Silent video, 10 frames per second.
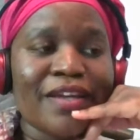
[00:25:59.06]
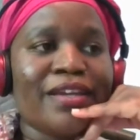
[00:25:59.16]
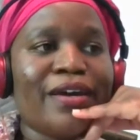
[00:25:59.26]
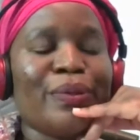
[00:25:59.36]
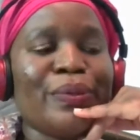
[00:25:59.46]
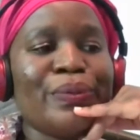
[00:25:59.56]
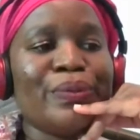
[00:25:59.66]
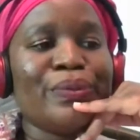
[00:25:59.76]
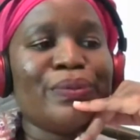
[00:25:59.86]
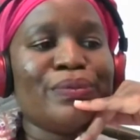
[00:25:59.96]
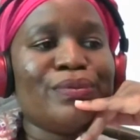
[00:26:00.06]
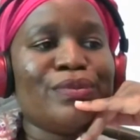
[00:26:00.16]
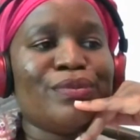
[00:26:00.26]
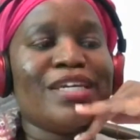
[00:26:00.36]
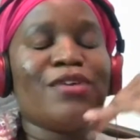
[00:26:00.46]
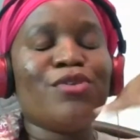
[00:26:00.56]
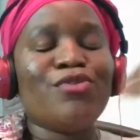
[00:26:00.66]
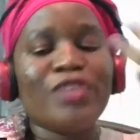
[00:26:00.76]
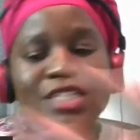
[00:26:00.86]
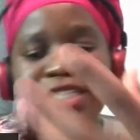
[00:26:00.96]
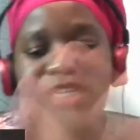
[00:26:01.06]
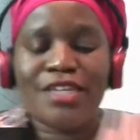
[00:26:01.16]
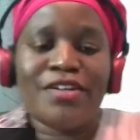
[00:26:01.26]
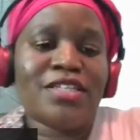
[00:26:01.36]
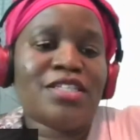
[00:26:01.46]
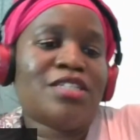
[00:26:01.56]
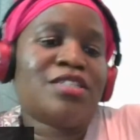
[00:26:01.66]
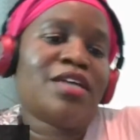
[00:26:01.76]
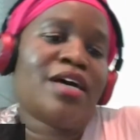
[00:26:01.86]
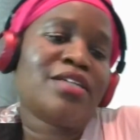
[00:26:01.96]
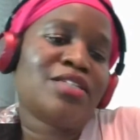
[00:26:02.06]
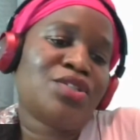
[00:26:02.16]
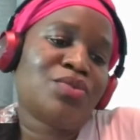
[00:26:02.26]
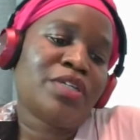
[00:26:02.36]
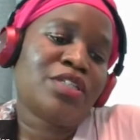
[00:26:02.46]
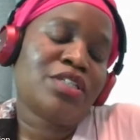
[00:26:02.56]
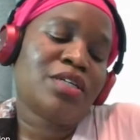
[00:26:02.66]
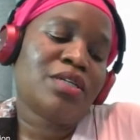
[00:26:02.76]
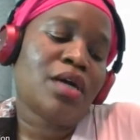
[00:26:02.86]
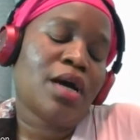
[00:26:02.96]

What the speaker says: now who feels that they're in this situation.